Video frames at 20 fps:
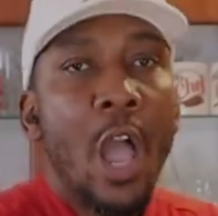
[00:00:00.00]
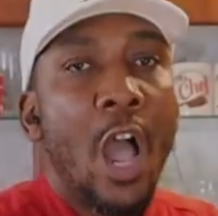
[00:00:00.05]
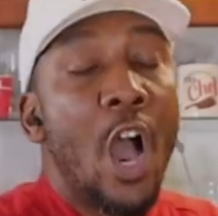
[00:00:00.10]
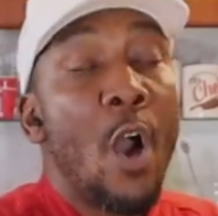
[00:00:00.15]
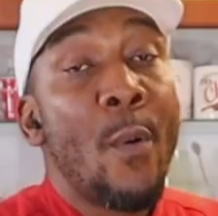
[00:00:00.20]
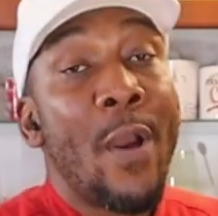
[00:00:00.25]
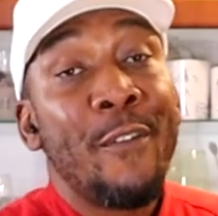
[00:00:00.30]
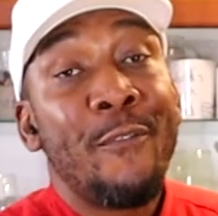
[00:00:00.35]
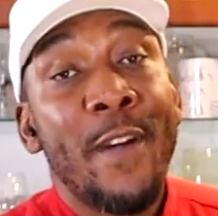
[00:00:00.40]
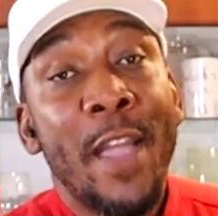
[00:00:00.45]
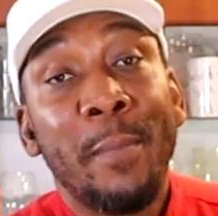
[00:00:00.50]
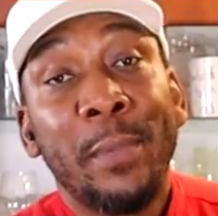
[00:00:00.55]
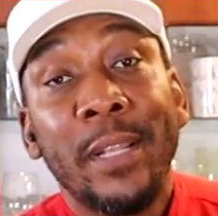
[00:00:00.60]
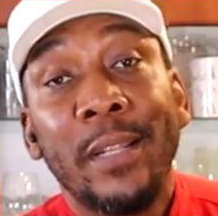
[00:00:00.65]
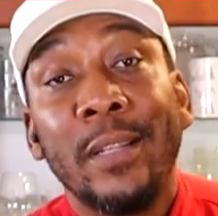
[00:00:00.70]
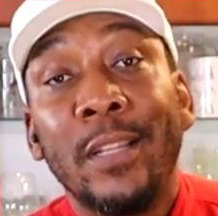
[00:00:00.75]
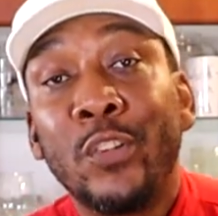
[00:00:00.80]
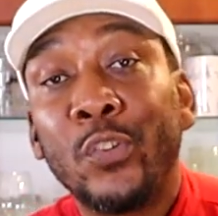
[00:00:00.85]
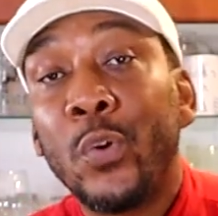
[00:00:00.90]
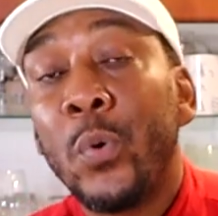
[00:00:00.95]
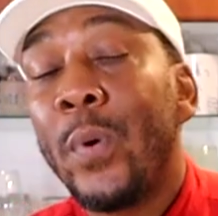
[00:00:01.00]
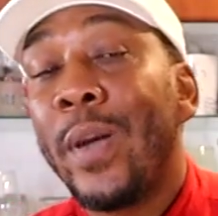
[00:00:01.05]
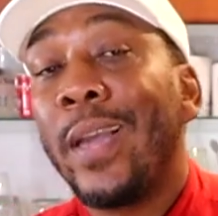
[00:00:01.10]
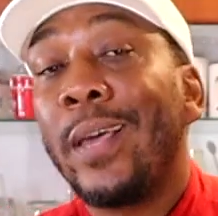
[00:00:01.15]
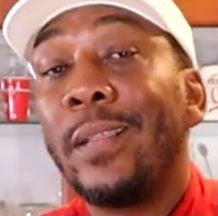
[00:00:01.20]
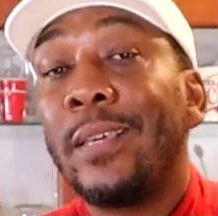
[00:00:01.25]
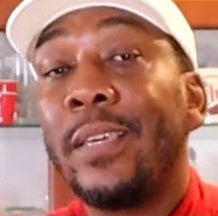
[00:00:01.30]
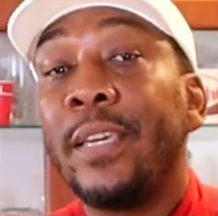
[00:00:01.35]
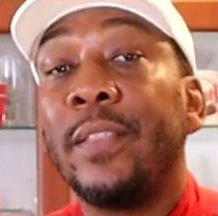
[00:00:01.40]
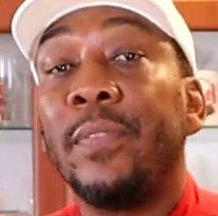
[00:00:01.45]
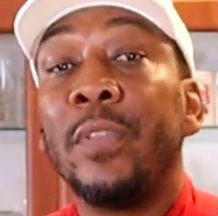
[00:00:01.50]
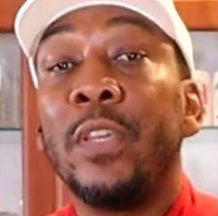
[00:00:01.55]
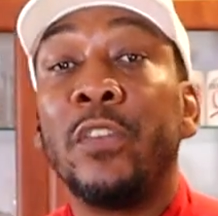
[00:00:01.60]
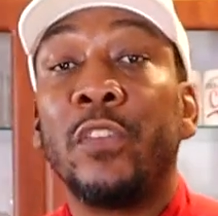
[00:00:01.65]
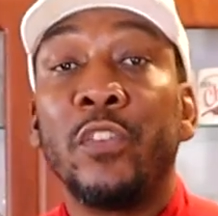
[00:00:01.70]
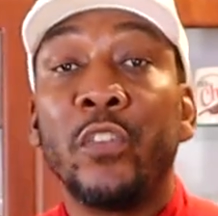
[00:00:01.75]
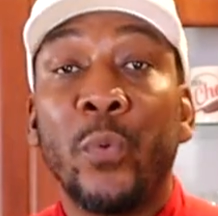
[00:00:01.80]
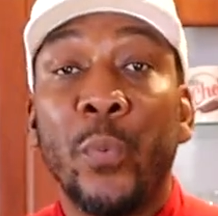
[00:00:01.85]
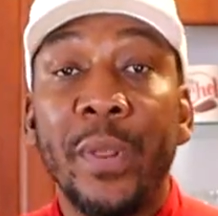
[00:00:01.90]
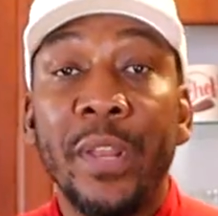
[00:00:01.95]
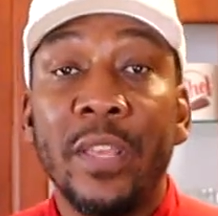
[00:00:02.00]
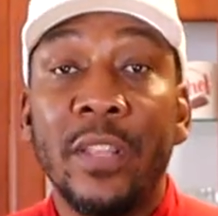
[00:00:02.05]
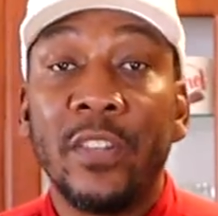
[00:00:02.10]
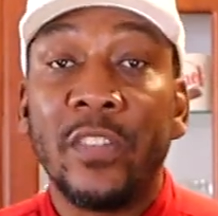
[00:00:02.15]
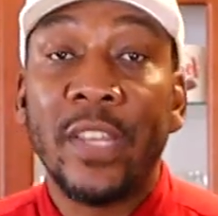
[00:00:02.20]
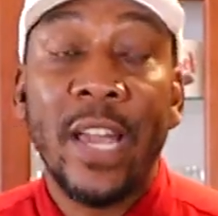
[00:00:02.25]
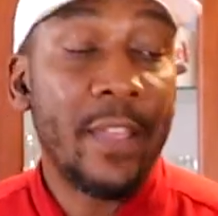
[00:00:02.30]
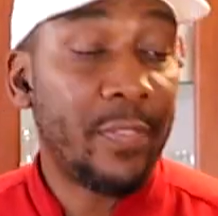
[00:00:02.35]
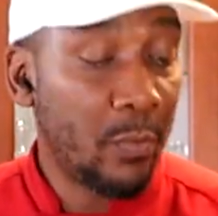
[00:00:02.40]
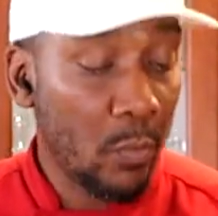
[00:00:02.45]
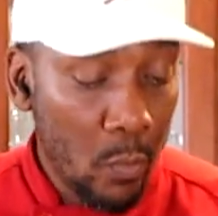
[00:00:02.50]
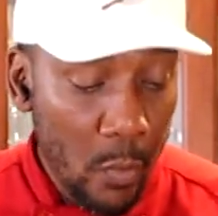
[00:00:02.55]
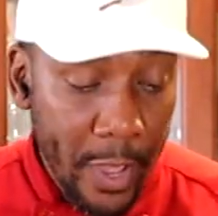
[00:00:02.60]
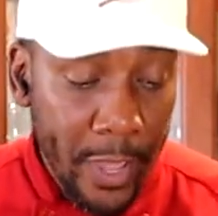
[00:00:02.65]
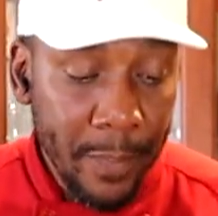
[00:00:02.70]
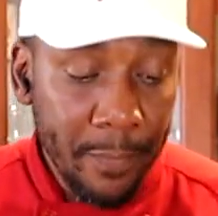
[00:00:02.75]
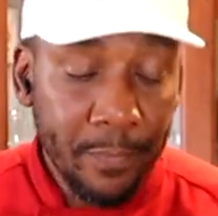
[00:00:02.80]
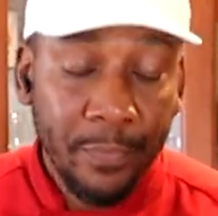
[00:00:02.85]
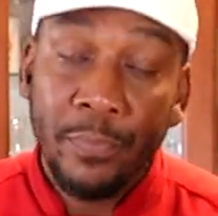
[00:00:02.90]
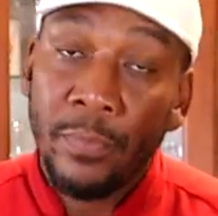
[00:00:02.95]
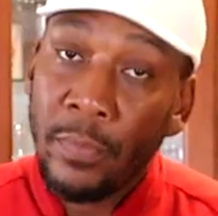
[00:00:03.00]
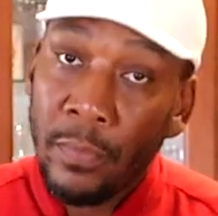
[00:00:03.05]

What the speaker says: All right, family, let's go ahead and get these ingredients out the way.